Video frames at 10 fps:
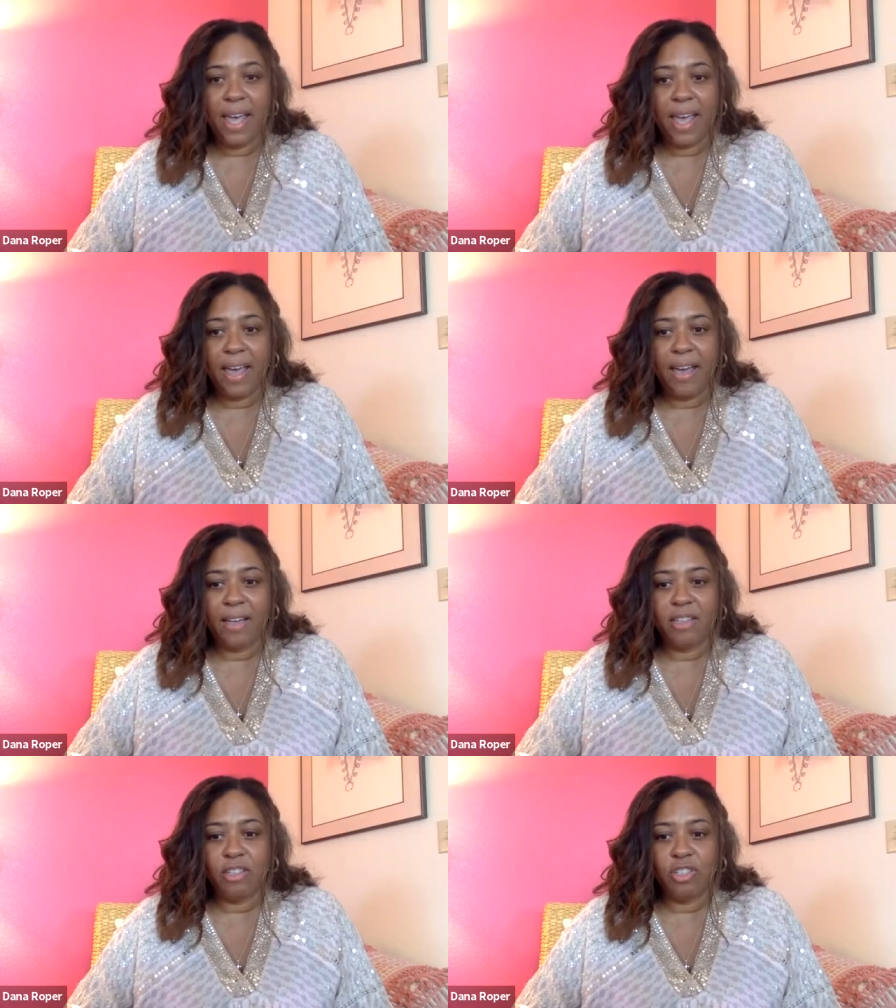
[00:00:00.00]

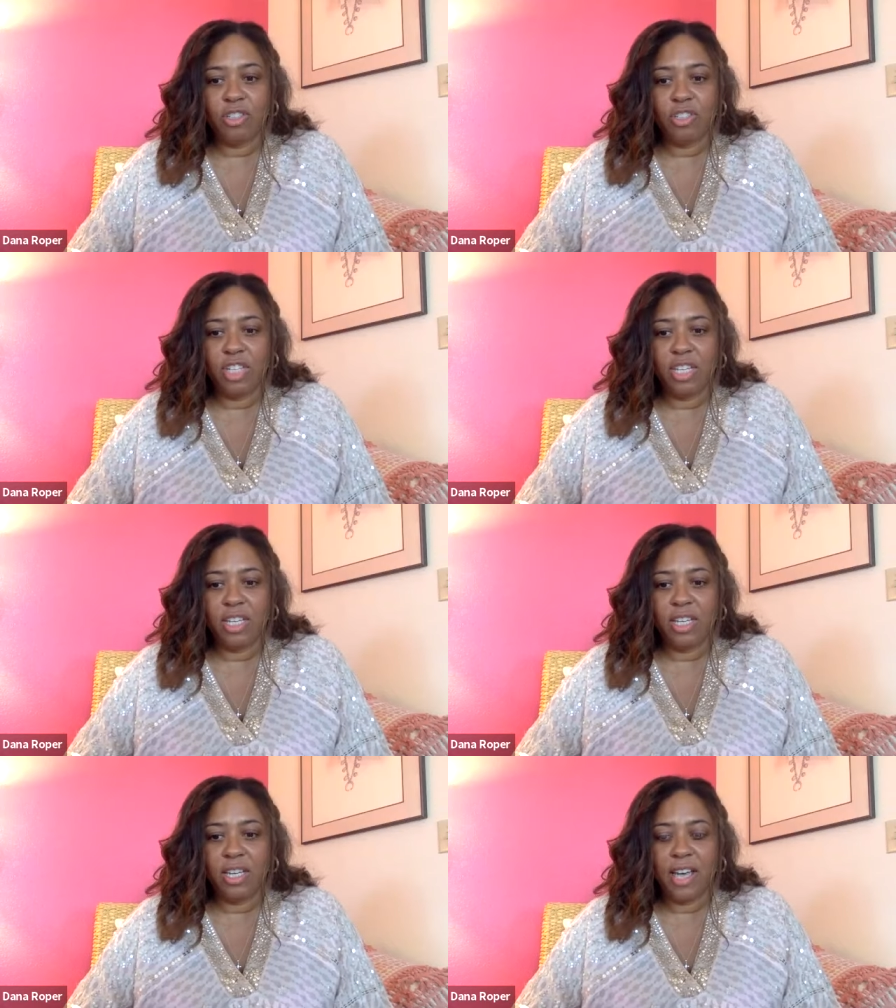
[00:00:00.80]
and
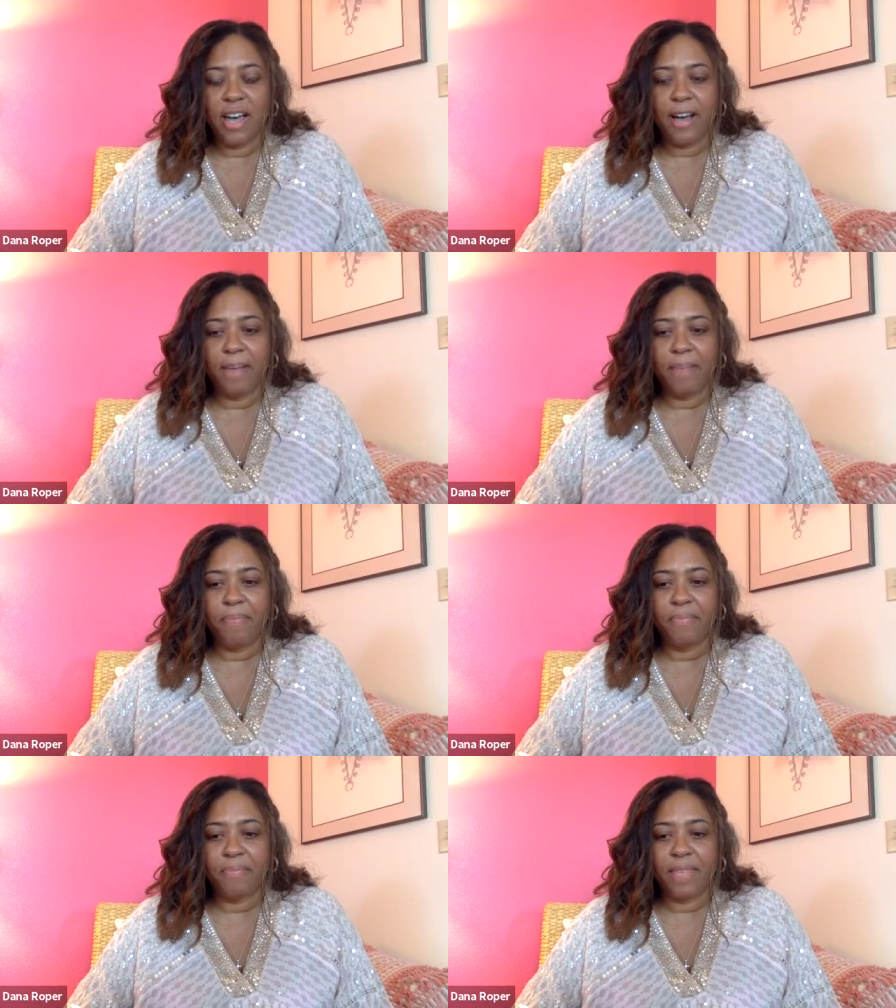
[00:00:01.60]
she
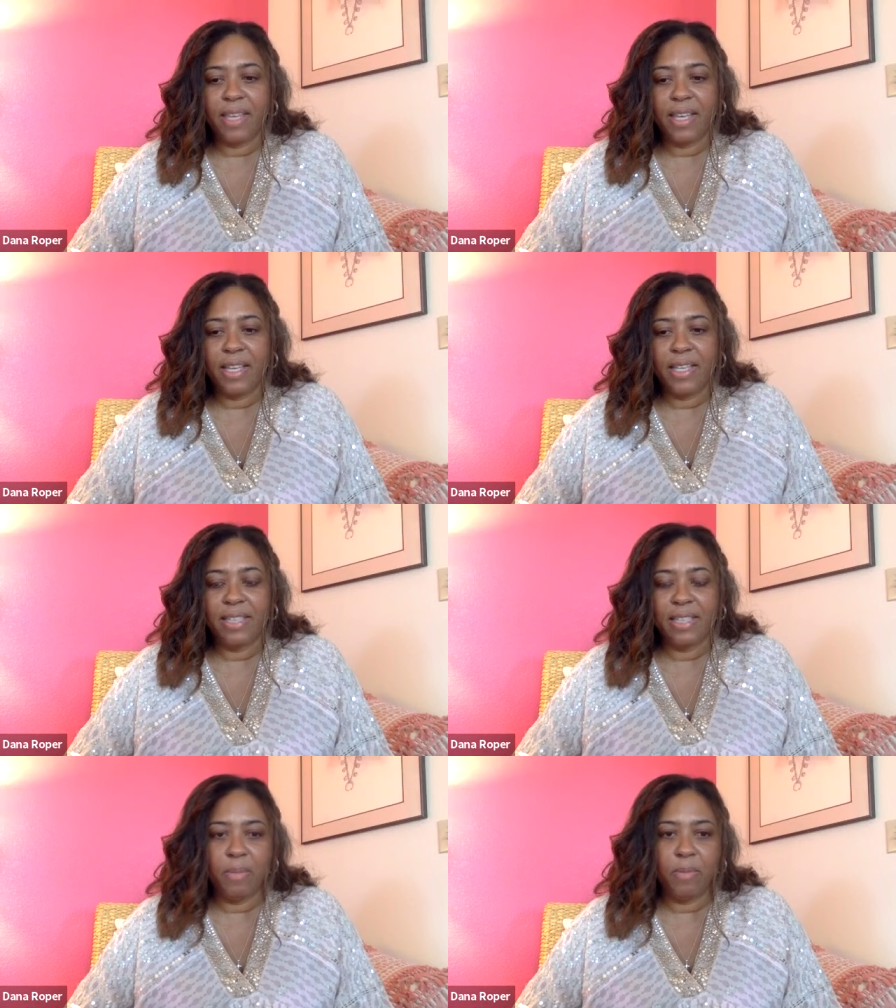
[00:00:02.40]
um, is
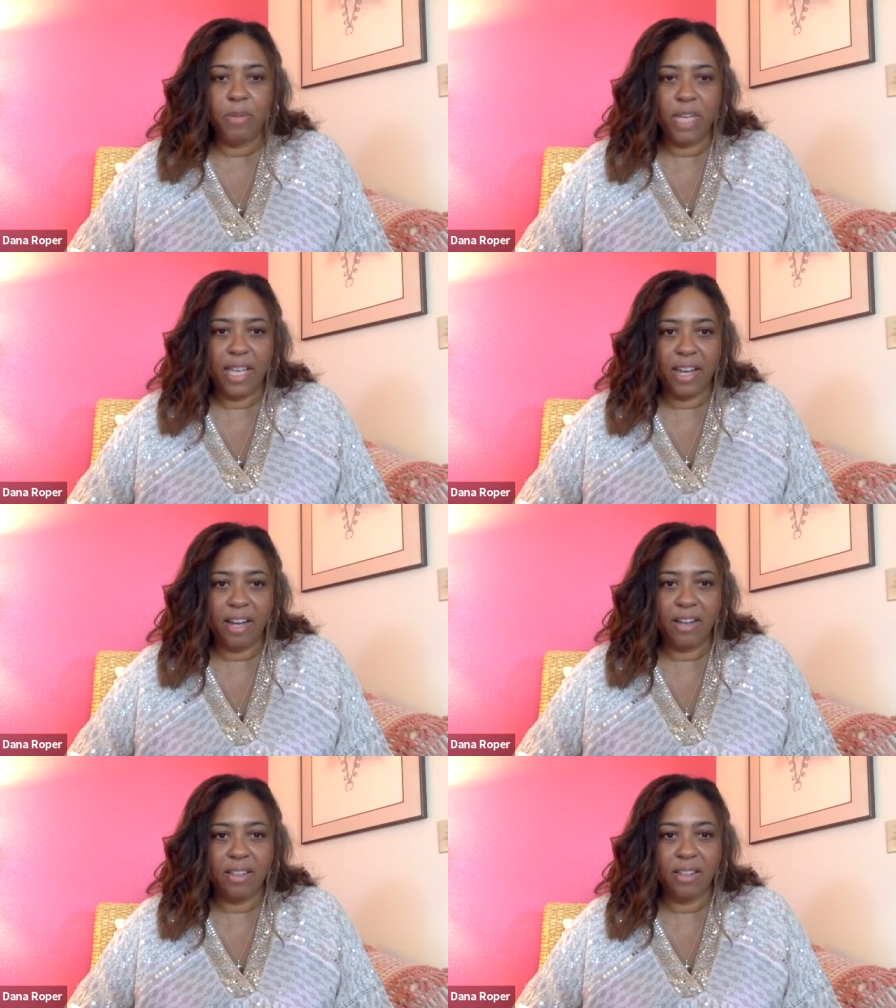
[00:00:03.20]
in a memory
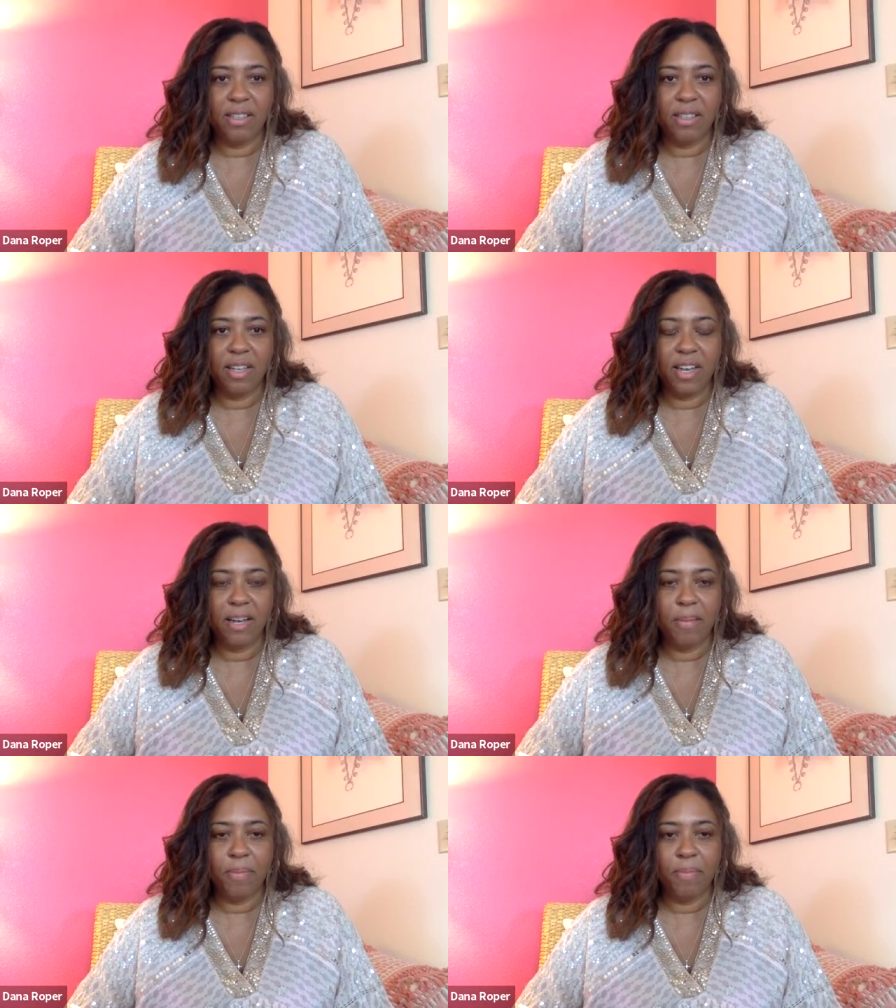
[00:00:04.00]
care
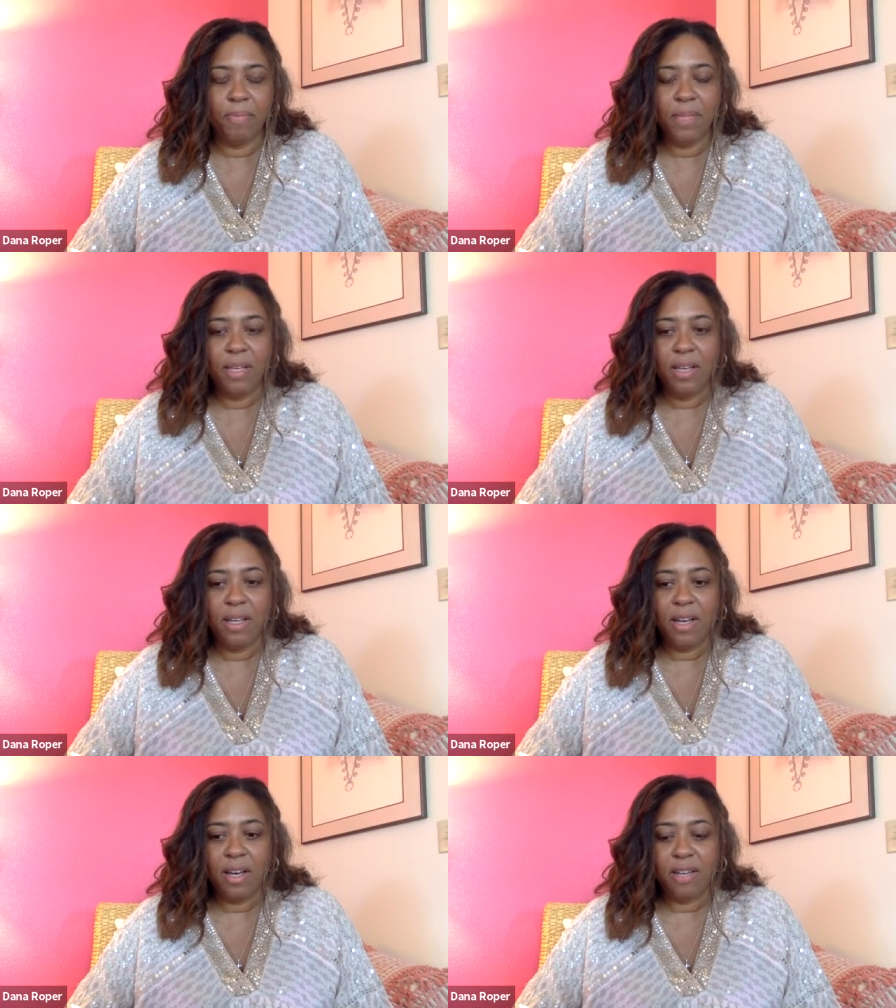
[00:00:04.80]

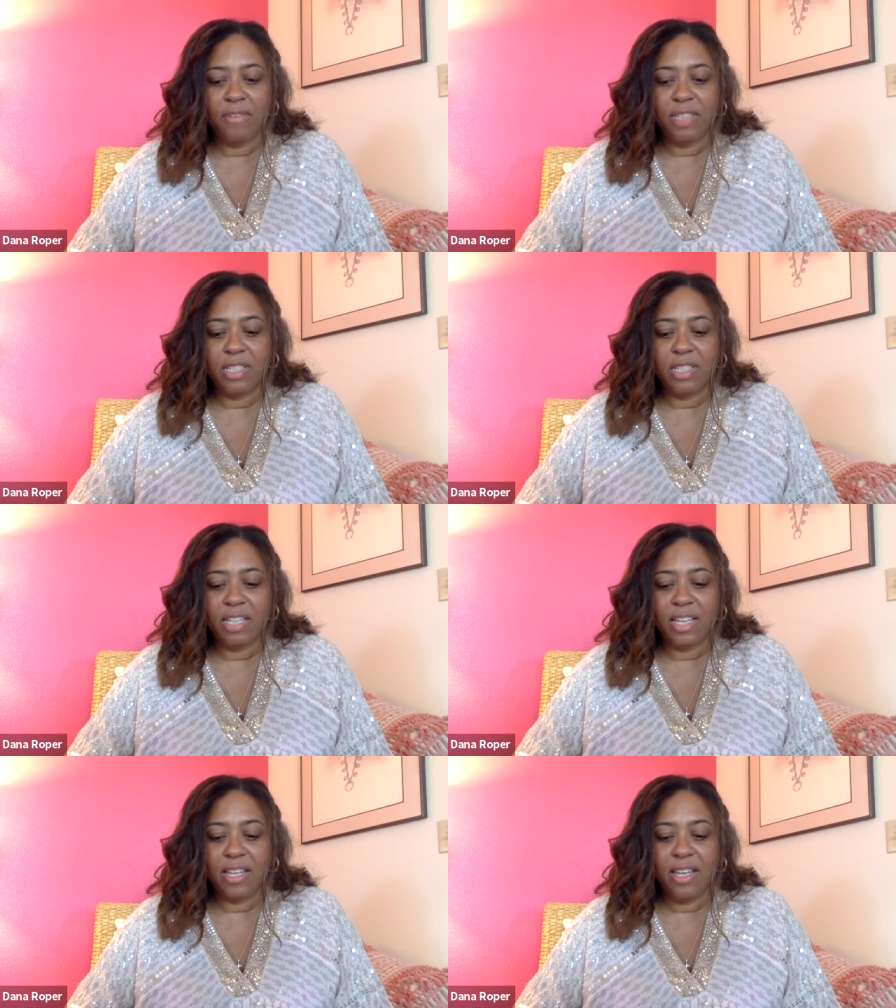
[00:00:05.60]
uh, uh,
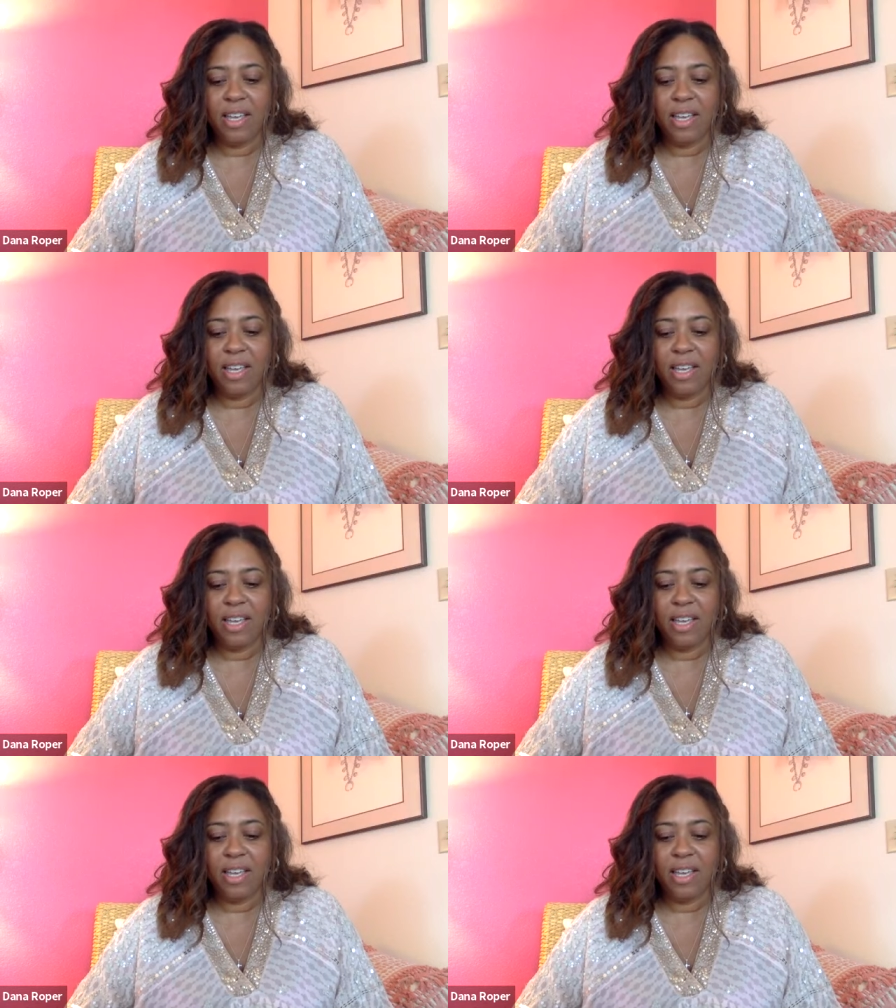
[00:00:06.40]
facility.